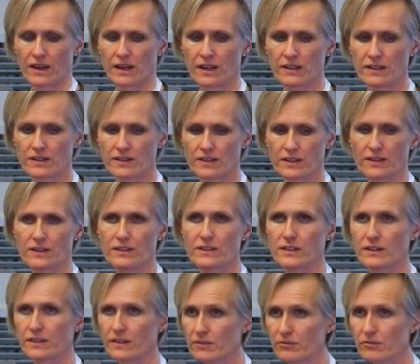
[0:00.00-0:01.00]
And
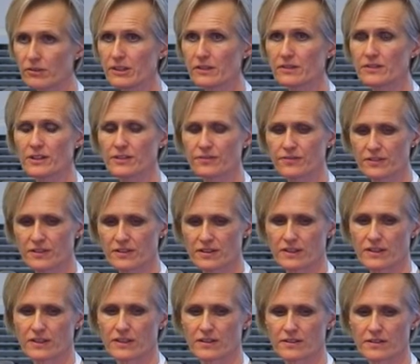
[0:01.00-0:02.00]
the real difference
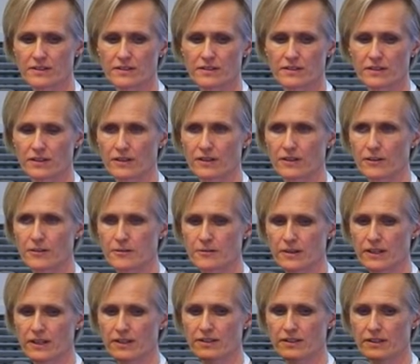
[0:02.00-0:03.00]
is
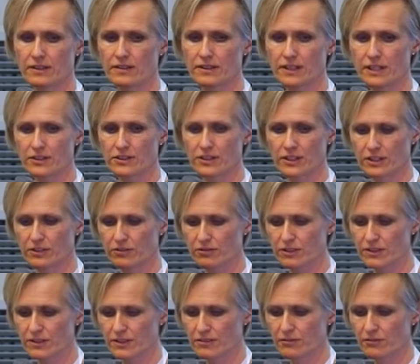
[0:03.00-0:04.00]
the actually
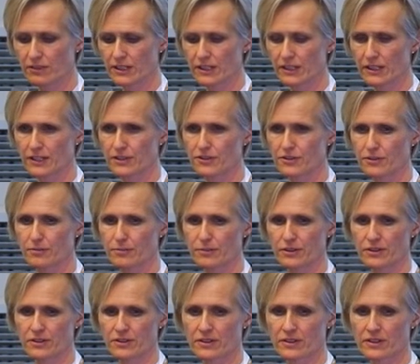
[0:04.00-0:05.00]
increasing regulatory
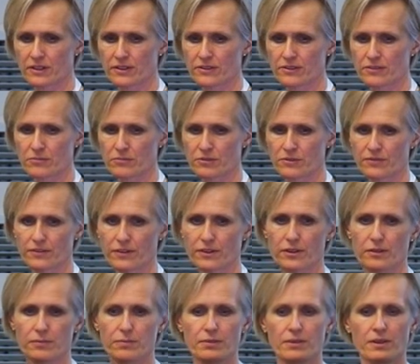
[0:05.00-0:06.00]
burden as you move
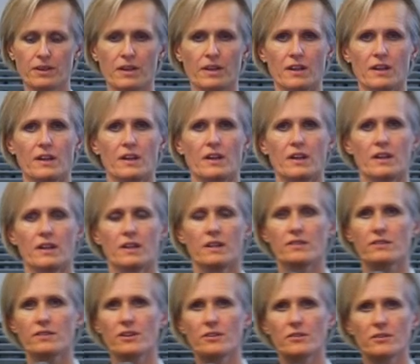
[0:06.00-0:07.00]
up.
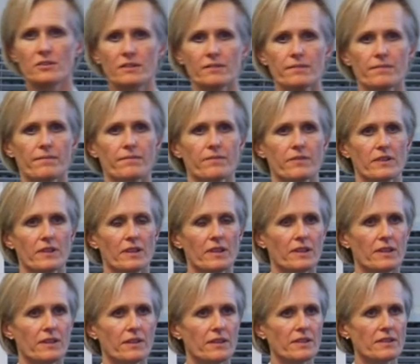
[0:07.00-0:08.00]
So
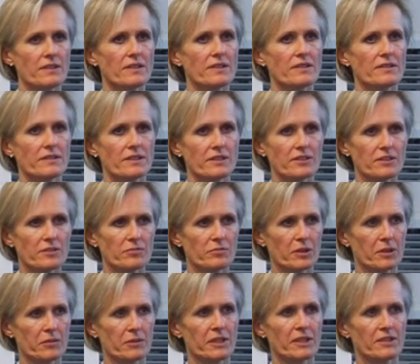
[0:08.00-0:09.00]
this is
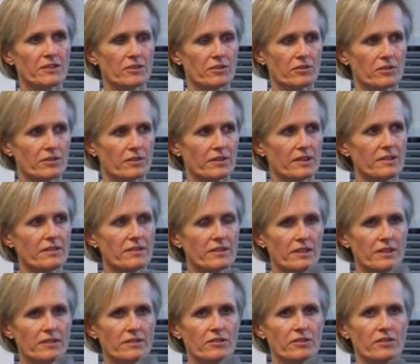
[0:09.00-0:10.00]
where we need to look. This
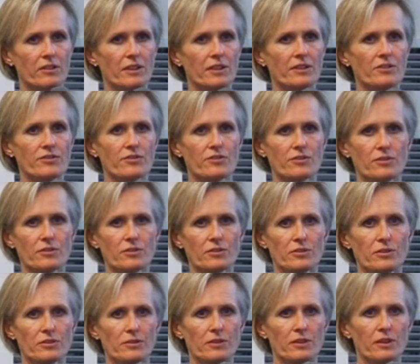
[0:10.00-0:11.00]
is going
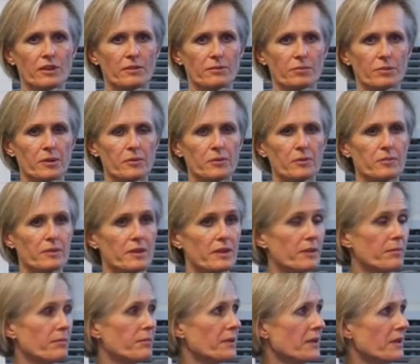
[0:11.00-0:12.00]
to
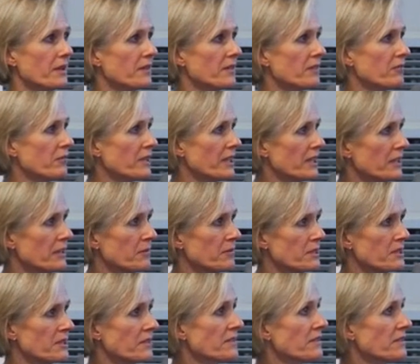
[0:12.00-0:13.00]
probably be the rate
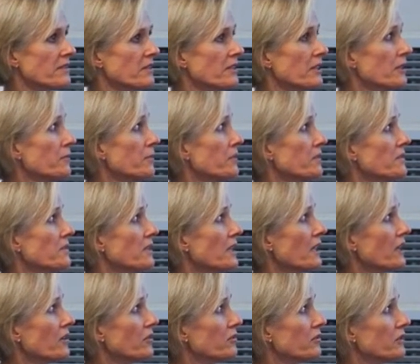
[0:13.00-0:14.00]
limiting step as to
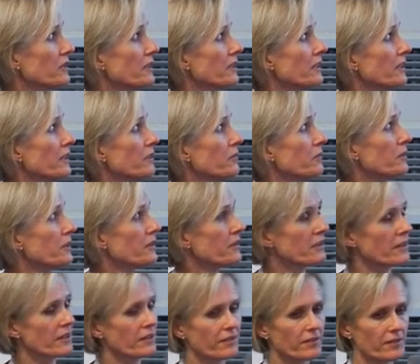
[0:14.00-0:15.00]
how quickly we
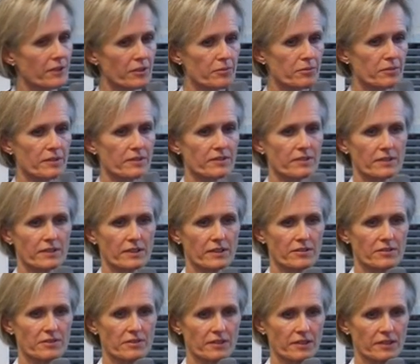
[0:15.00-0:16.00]
can get therapies
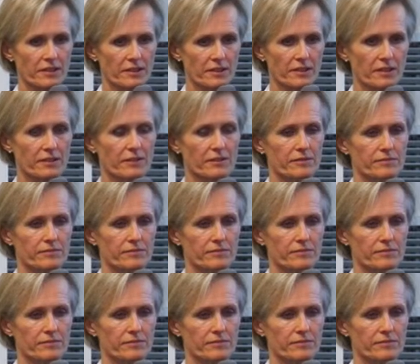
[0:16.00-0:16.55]
into the clinic.